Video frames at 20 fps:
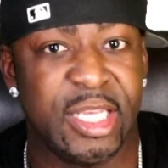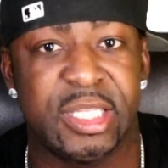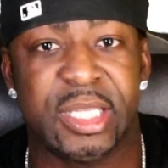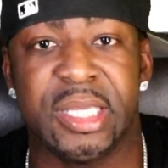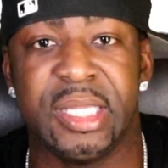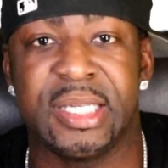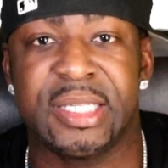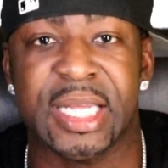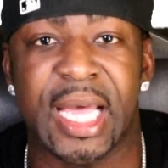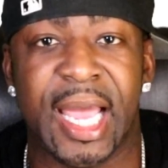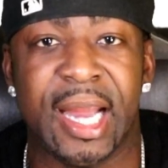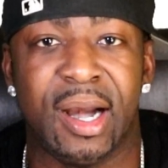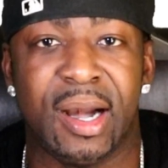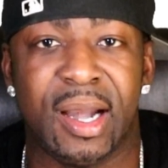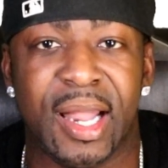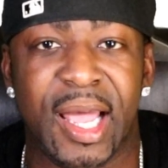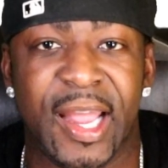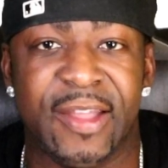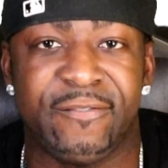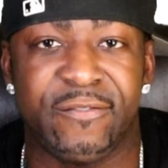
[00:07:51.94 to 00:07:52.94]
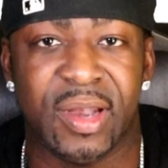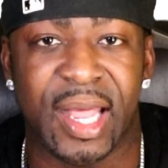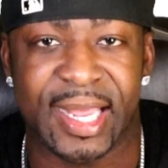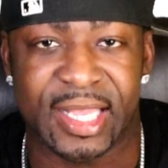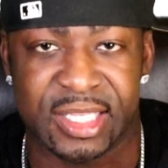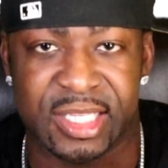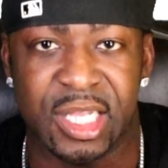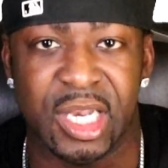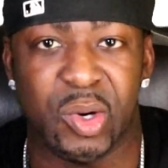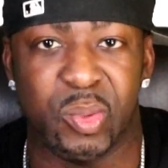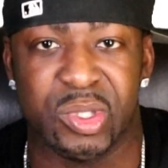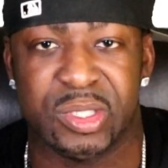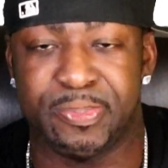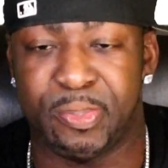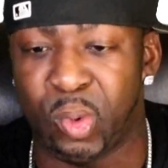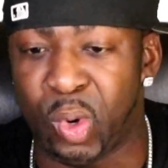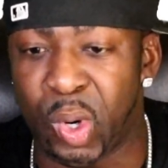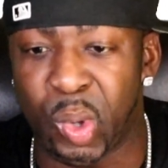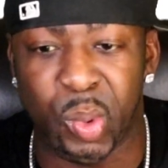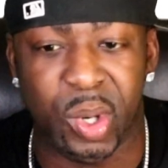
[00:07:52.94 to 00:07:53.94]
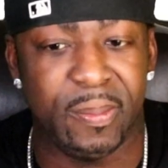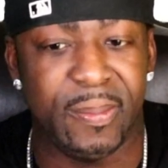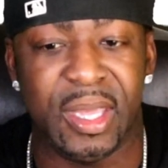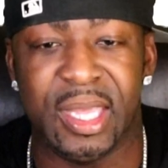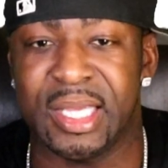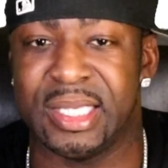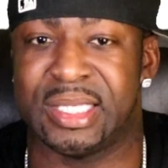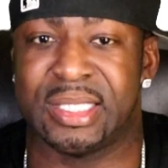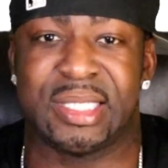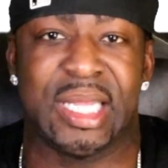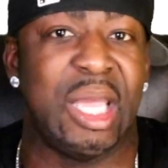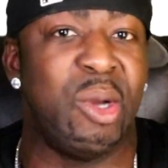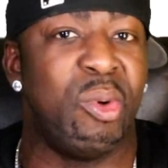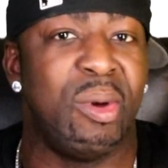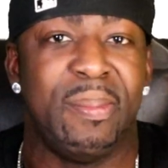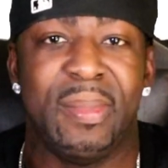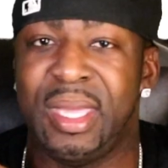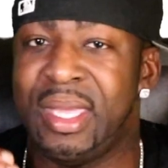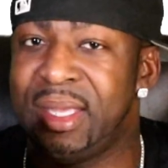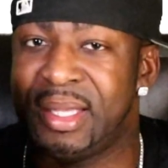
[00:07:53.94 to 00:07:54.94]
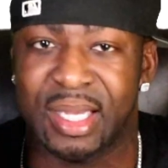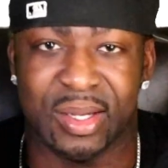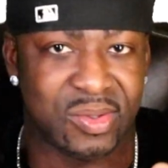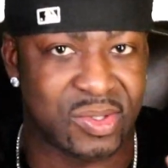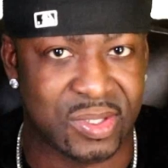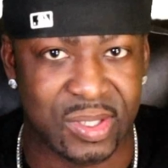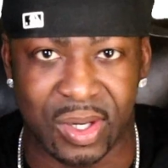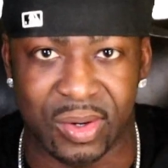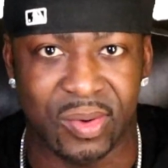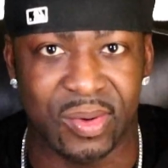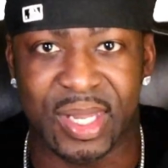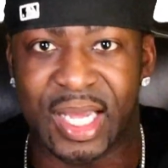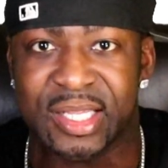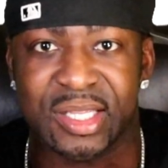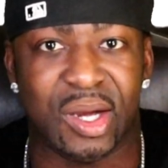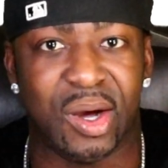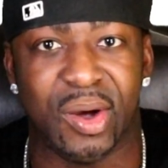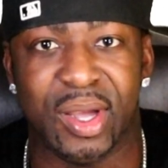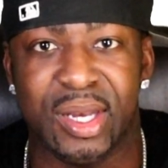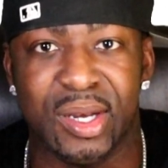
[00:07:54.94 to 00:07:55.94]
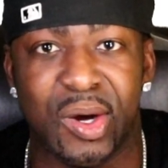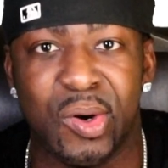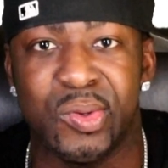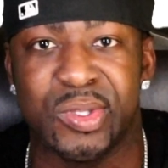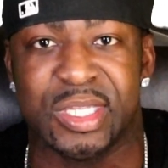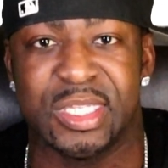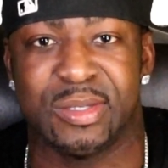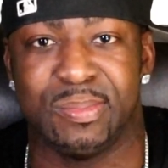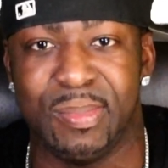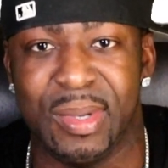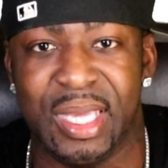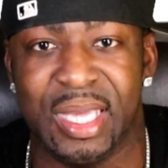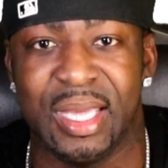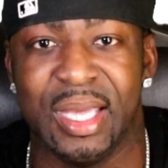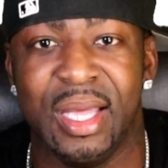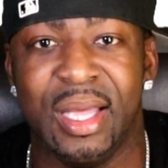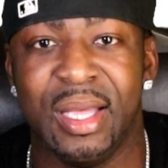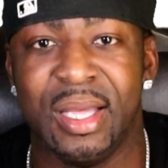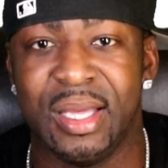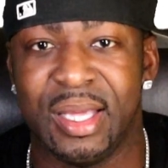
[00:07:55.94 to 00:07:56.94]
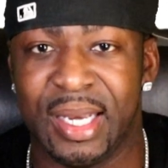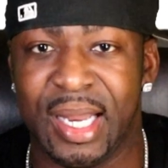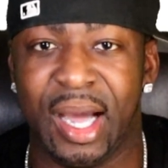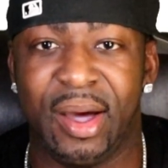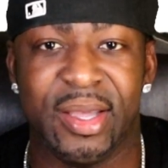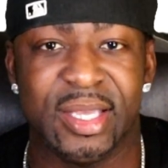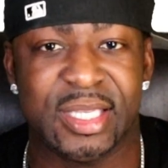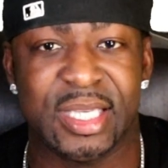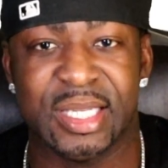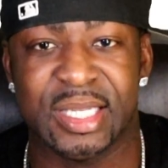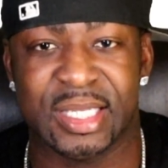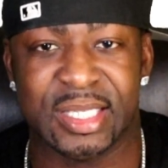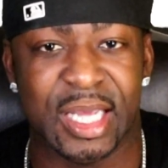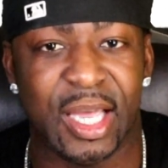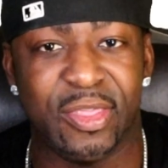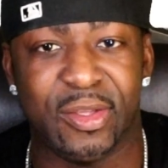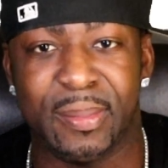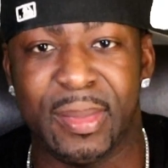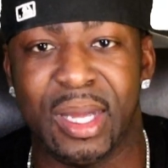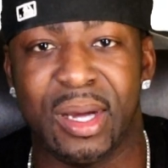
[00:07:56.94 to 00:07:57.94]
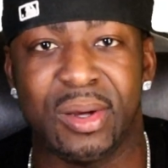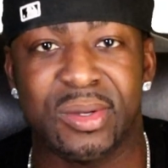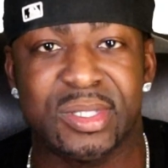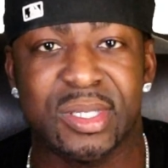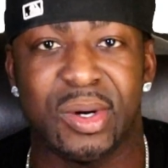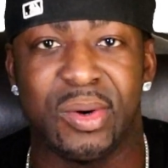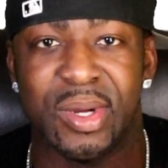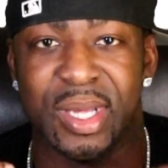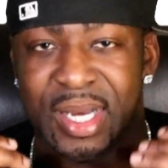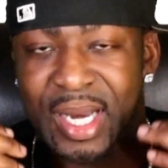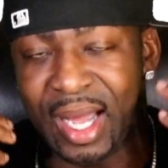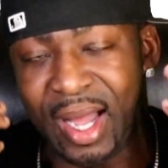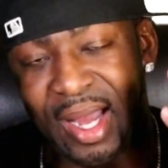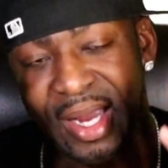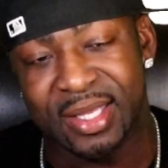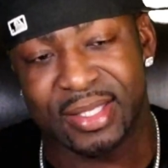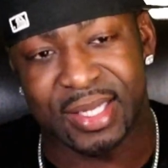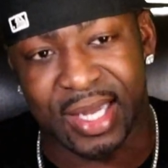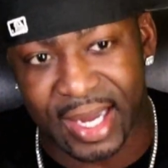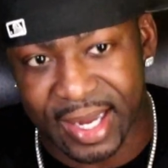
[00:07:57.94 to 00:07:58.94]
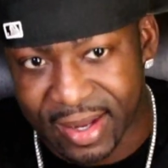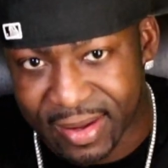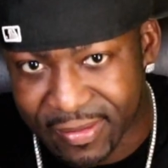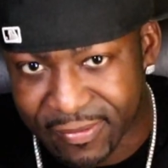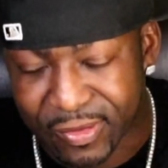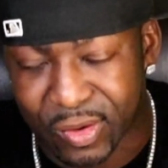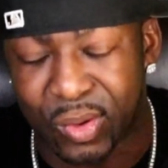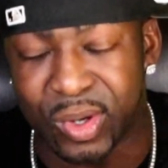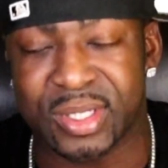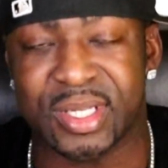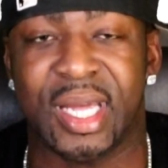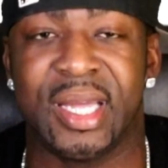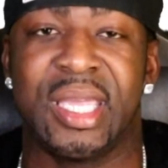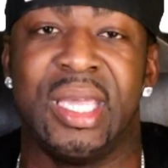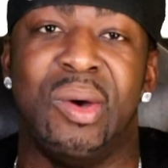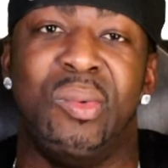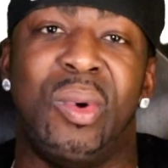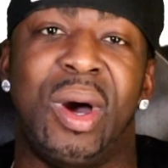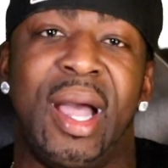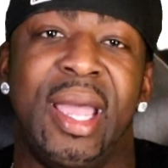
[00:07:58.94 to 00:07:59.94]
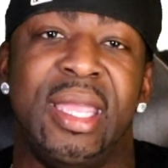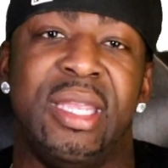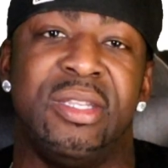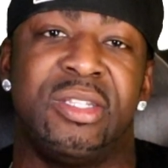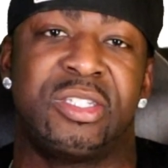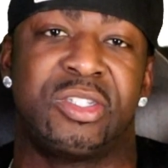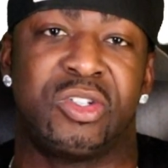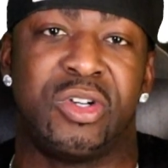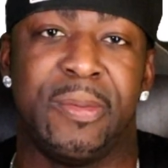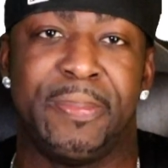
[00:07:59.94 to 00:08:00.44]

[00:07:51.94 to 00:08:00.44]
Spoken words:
his entire life. Like Zilla was born with me and stayed with me, so that's all he knows is me. And now he sees this other male. So in hindsight, of course, I get why he's